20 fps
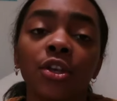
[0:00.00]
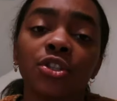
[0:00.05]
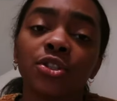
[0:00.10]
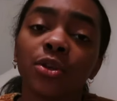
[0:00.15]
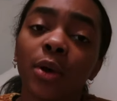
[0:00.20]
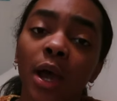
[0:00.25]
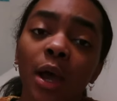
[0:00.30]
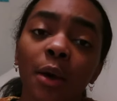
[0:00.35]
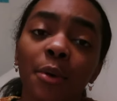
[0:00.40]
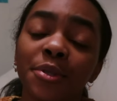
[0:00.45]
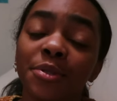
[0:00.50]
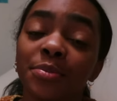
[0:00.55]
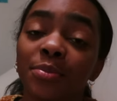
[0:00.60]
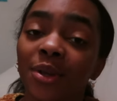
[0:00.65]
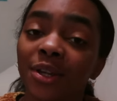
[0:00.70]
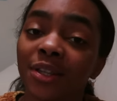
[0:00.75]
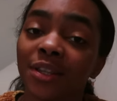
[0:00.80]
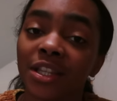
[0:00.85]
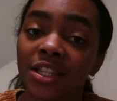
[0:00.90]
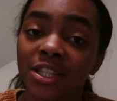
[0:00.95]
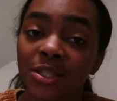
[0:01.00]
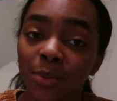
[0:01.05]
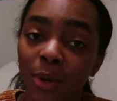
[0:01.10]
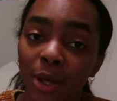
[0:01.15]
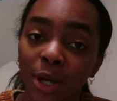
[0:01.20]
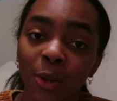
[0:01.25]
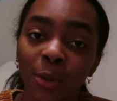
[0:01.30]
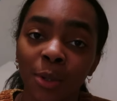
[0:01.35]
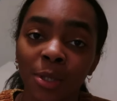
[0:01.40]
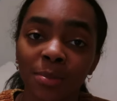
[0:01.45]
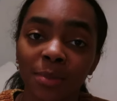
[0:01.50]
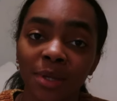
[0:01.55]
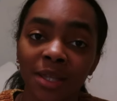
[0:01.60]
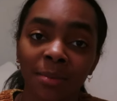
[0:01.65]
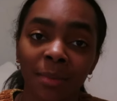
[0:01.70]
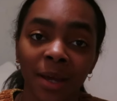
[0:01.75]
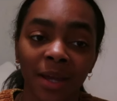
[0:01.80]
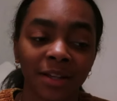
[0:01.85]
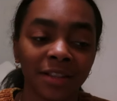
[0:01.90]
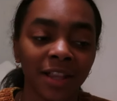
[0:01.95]
So I always bring this sweater with me
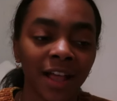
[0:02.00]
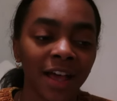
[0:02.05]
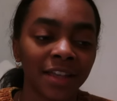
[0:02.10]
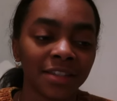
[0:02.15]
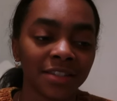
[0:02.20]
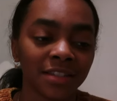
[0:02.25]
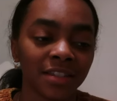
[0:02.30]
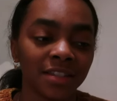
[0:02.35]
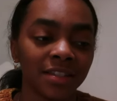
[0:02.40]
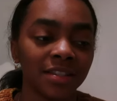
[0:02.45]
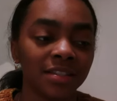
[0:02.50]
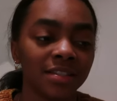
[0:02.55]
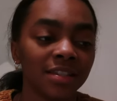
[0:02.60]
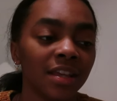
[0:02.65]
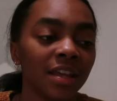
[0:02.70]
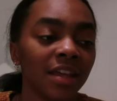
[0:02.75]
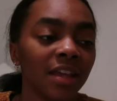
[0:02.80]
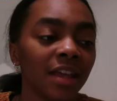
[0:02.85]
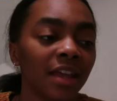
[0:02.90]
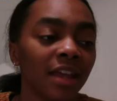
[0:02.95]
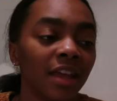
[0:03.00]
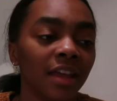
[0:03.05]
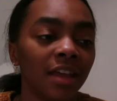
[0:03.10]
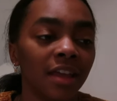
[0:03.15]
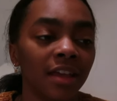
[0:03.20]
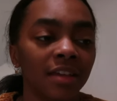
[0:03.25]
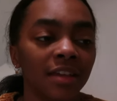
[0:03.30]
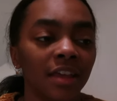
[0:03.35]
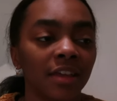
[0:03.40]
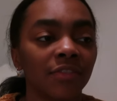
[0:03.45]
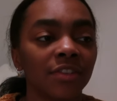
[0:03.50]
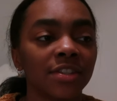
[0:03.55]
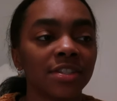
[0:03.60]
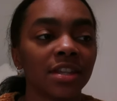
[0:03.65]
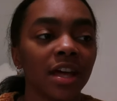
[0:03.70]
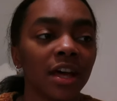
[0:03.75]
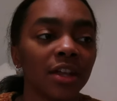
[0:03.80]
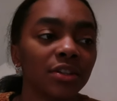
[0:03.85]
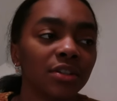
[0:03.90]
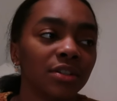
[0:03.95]
to my classes, and if it's
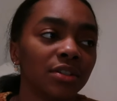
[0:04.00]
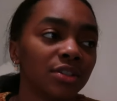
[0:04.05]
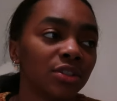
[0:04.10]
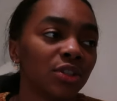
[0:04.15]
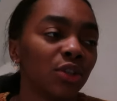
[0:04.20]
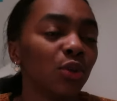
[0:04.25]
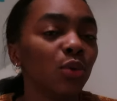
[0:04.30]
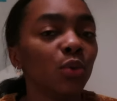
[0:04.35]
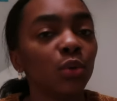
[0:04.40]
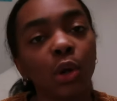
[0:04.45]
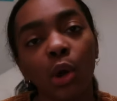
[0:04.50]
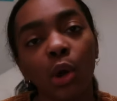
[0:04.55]
not too